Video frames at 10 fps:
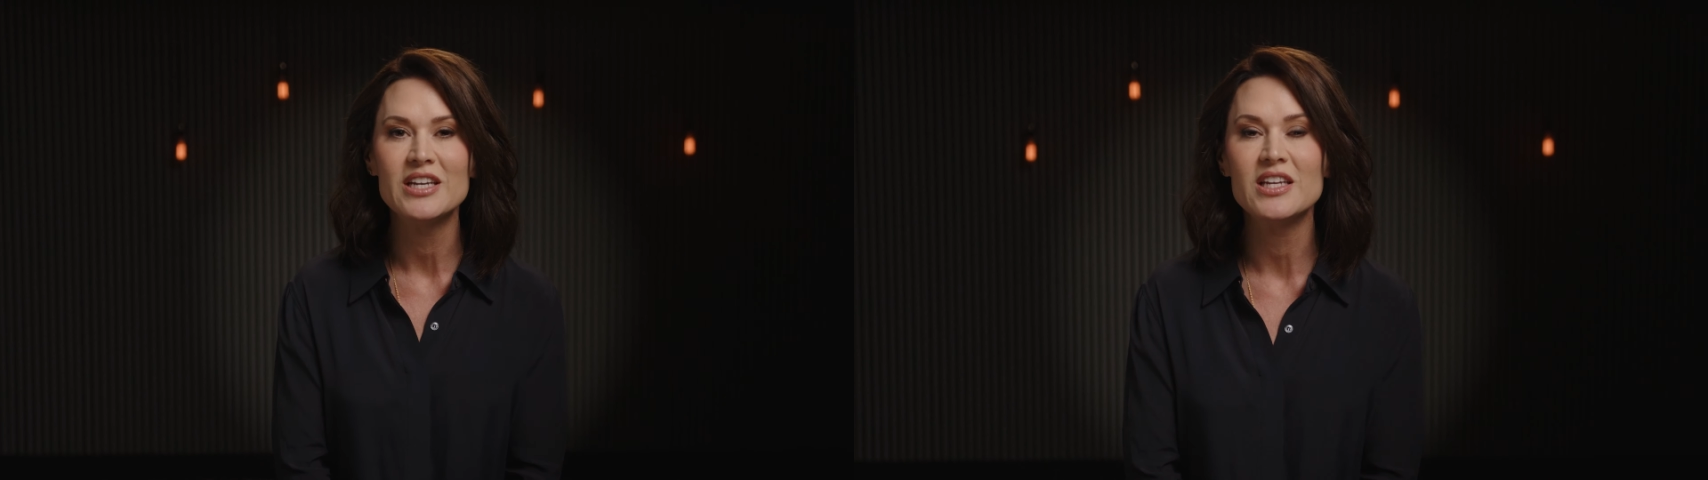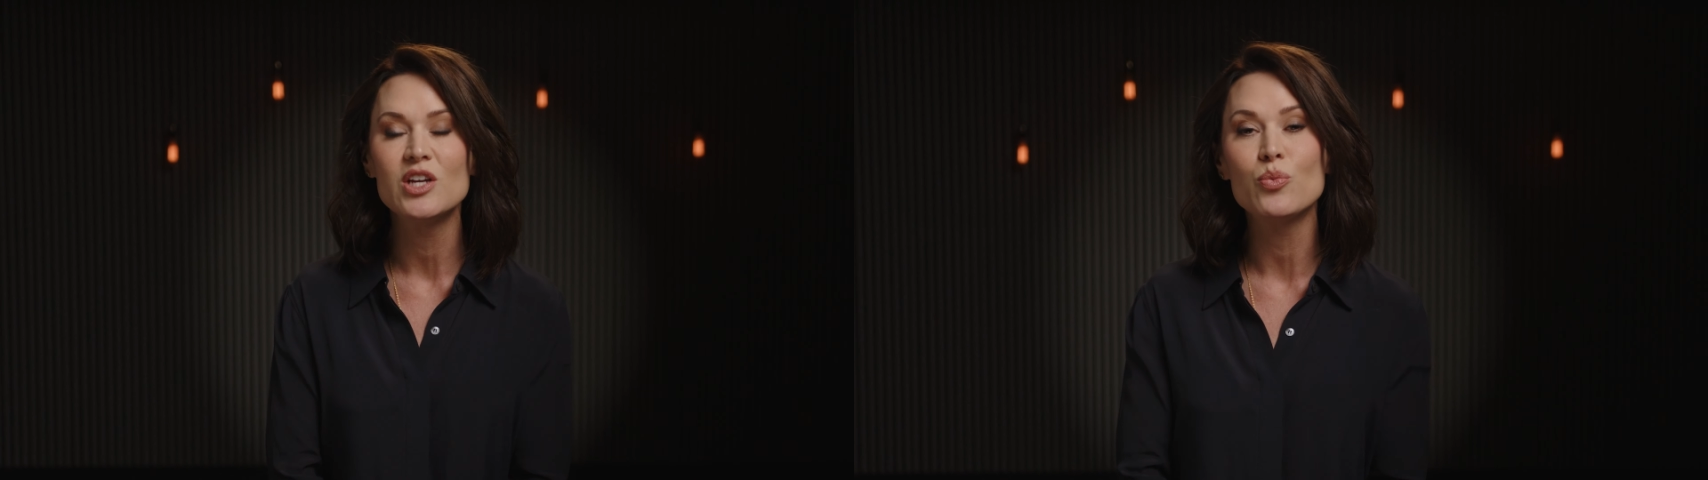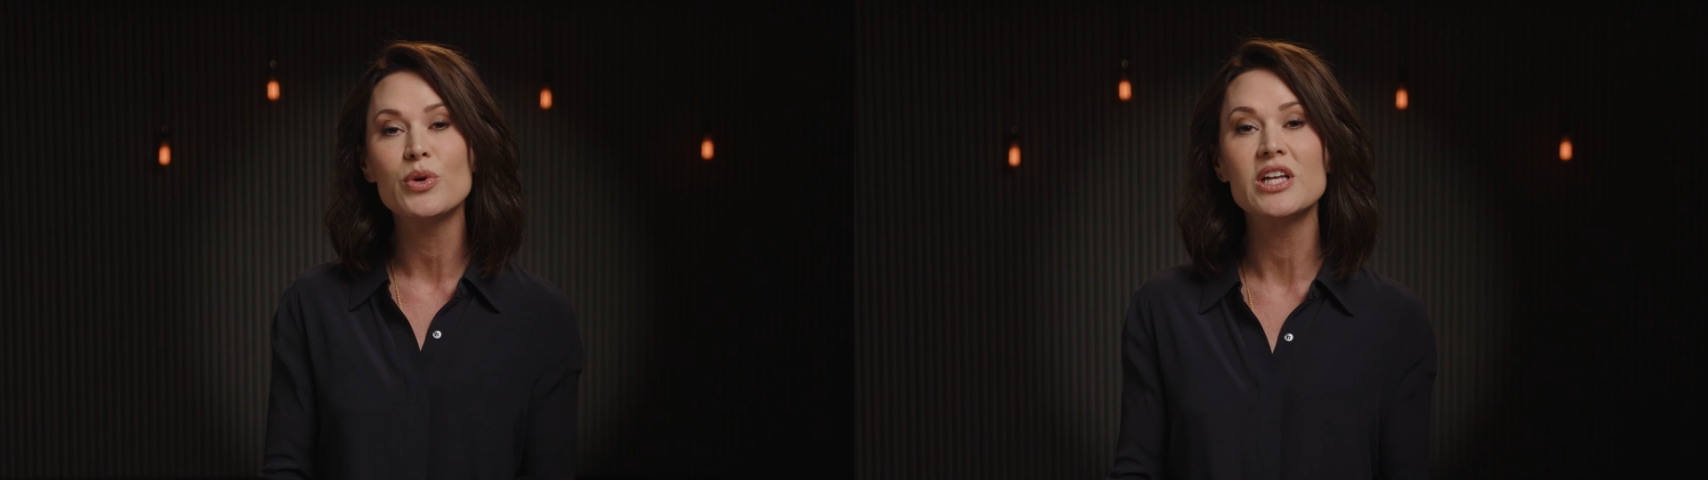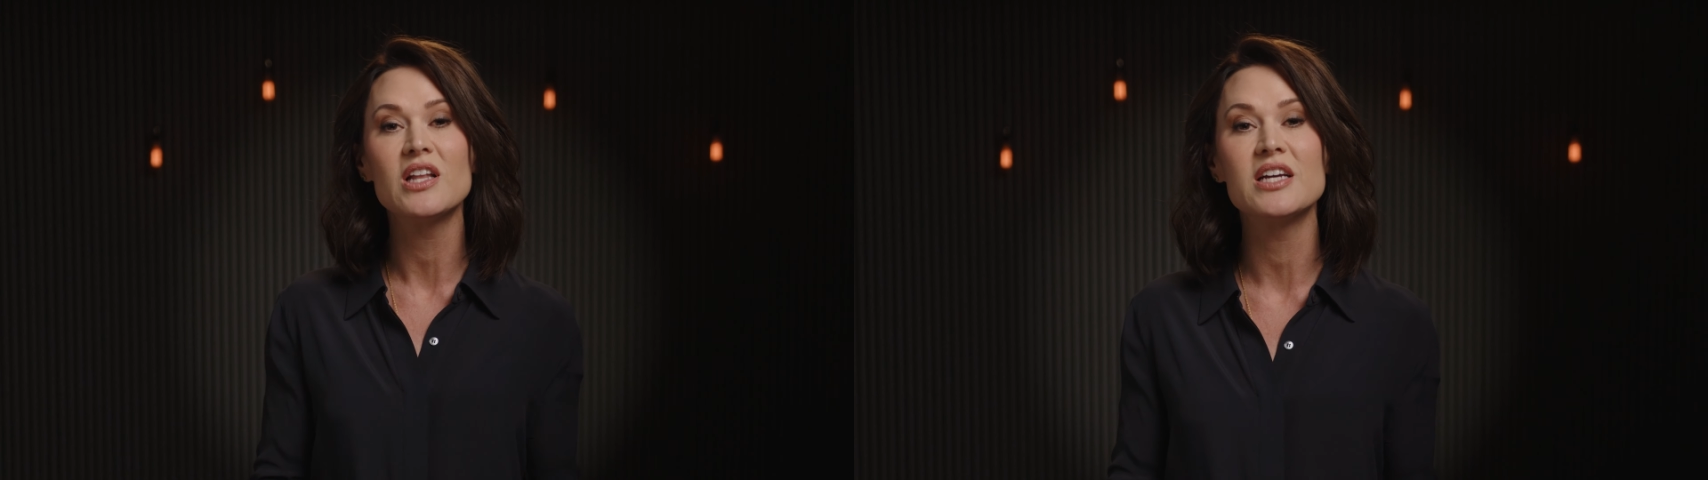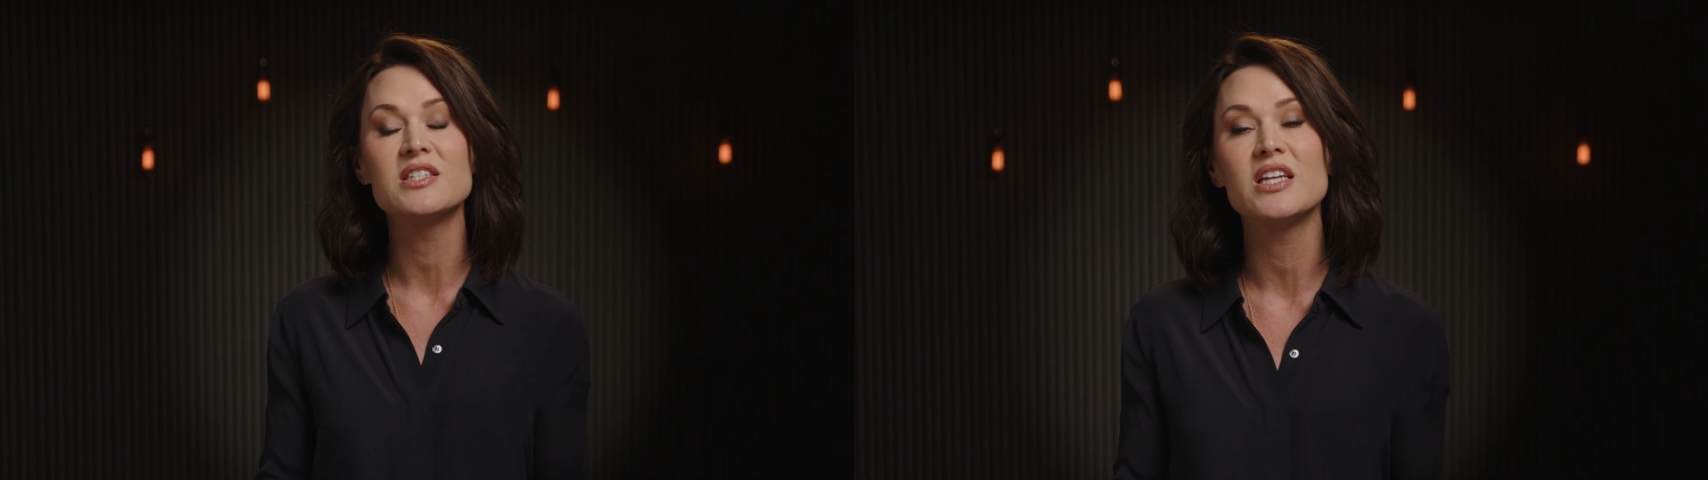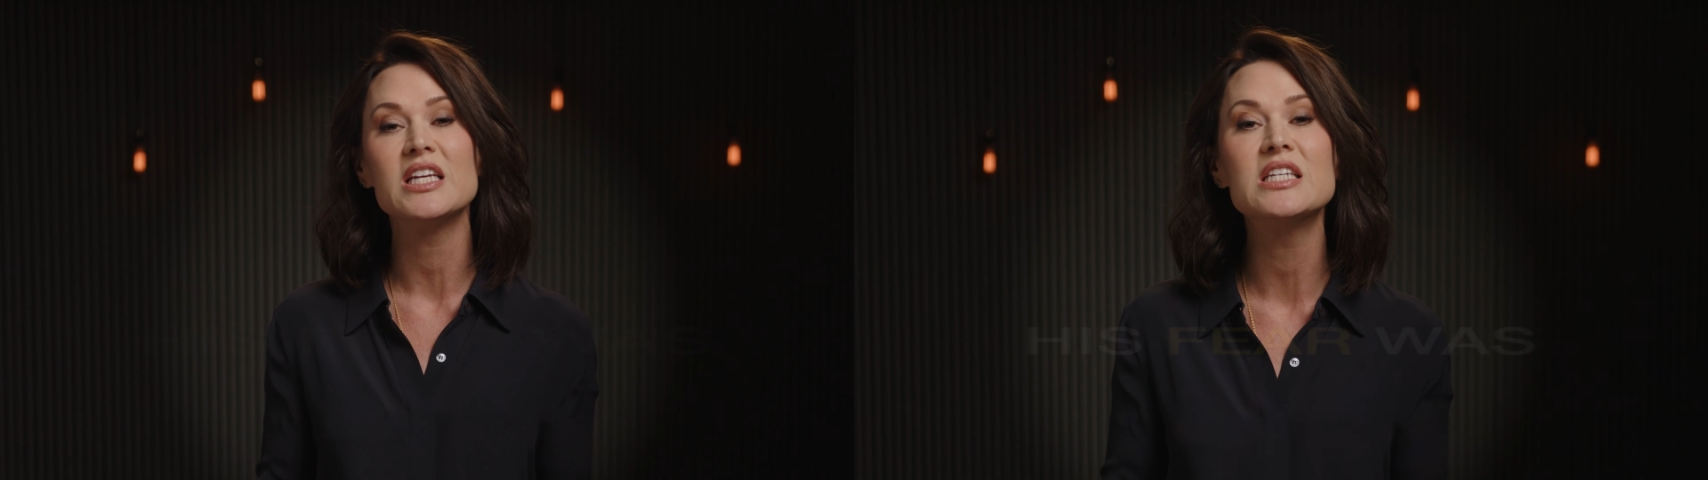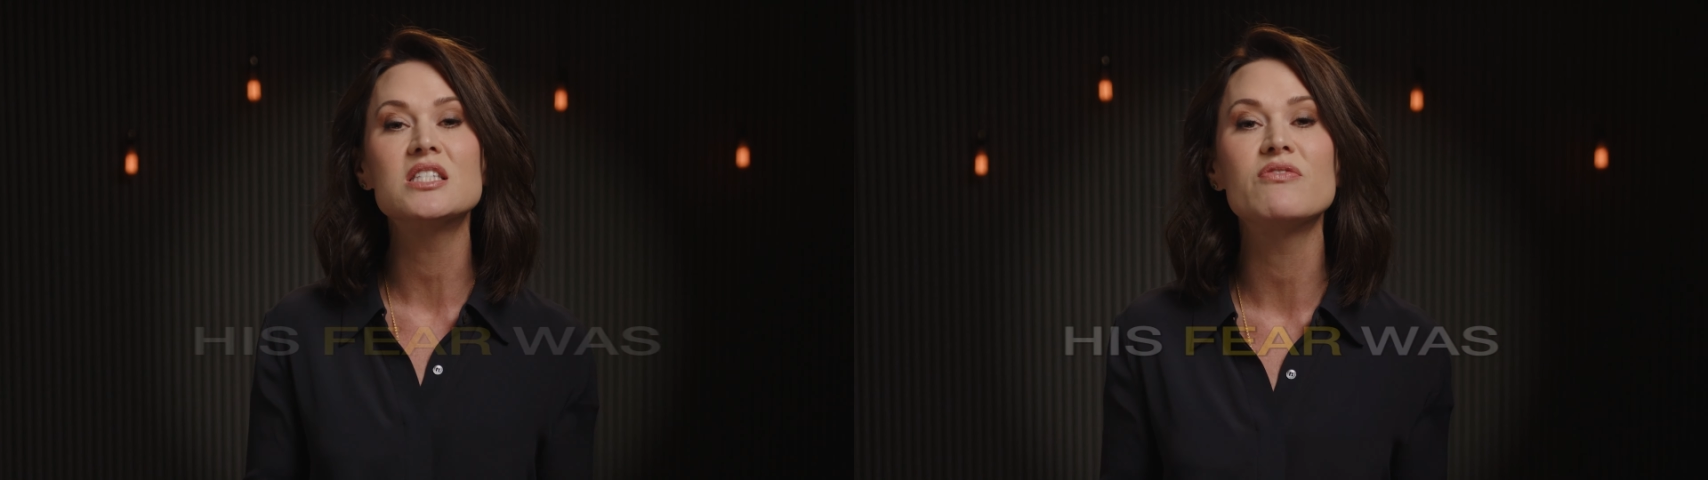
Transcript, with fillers: he realized that his